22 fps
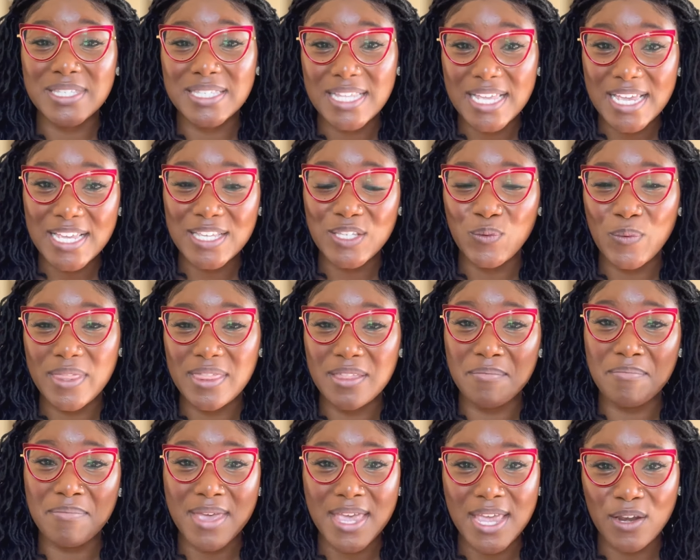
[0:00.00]
days when the
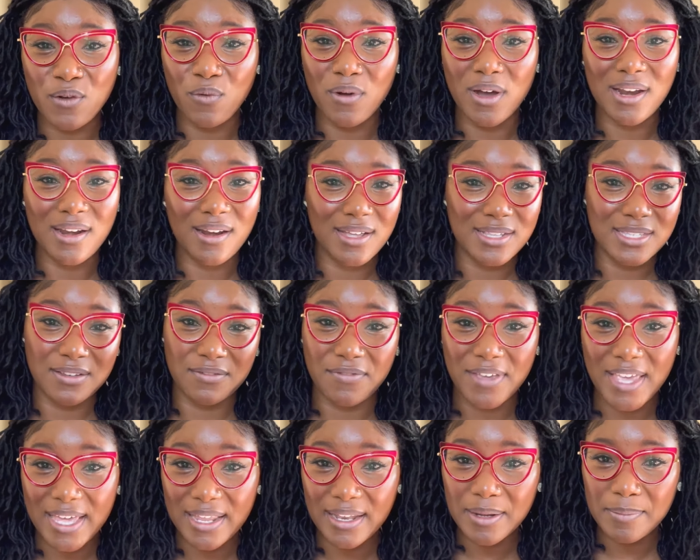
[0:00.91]
main one not
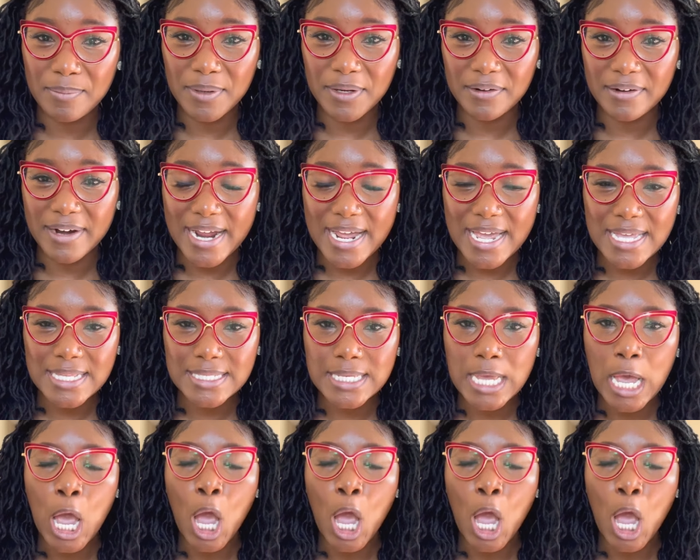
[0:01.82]
available, right?